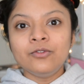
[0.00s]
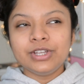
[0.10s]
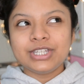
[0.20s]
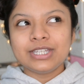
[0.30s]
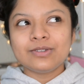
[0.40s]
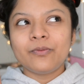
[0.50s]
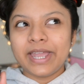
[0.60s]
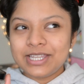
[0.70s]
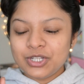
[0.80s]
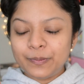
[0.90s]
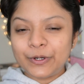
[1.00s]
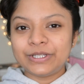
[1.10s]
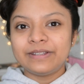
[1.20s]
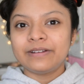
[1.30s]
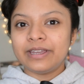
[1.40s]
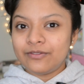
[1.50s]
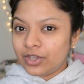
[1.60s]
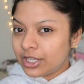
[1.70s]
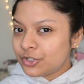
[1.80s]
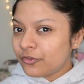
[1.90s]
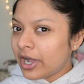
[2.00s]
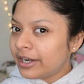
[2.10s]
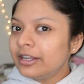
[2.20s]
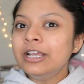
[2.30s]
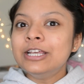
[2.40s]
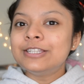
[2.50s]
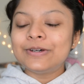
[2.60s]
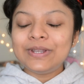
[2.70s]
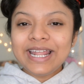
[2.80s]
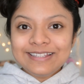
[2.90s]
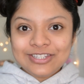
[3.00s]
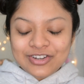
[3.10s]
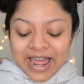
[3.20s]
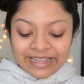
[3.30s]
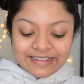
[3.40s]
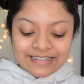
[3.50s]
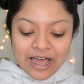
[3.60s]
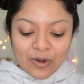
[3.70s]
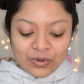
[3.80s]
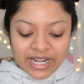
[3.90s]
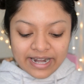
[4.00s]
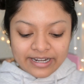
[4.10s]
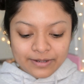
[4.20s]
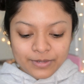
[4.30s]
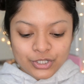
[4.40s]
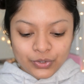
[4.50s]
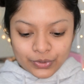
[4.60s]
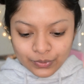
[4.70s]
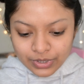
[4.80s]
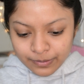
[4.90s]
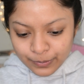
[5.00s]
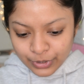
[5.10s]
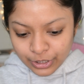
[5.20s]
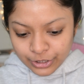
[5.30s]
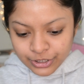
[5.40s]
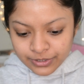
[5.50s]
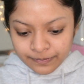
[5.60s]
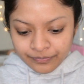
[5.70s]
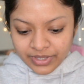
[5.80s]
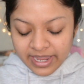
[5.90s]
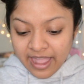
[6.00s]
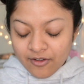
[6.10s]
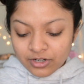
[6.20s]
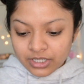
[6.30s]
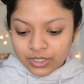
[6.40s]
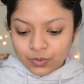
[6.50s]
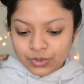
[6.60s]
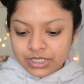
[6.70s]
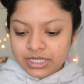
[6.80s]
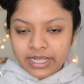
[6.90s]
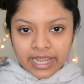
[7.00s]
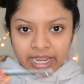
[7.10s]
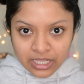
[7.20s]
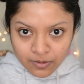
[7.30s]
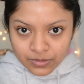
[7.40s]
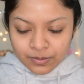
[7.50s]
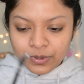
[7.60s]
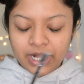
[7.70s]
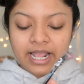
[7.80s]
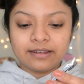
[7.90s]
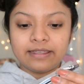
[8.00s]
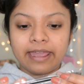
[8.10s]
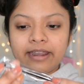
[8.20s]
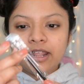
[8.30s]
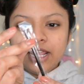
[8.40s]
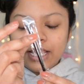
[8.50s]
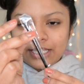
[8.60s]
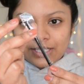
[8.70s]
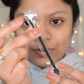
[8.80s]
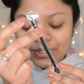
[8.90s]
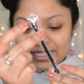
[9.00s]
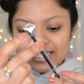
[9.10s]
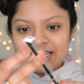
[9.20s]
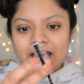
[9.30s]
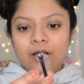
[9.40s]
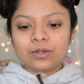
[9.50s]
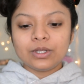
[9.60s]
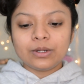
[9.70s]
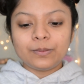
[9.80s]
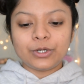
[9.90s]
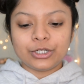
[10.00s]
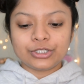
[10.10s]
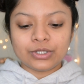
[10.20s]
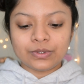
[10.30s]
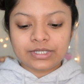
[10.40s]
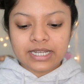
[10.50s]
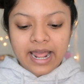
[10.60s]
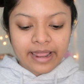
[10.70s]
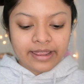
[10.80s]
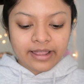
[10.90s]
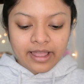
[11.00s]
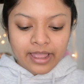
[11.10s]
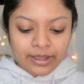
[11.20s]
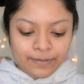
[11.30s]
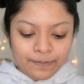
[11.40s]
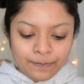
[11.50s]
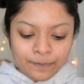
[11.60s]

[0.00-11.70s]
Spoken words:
which is way cheaper than the AVH one. So let's try this out, and let me show you the brush. I haven't used any of the product yet, so this is how the brush looks like. I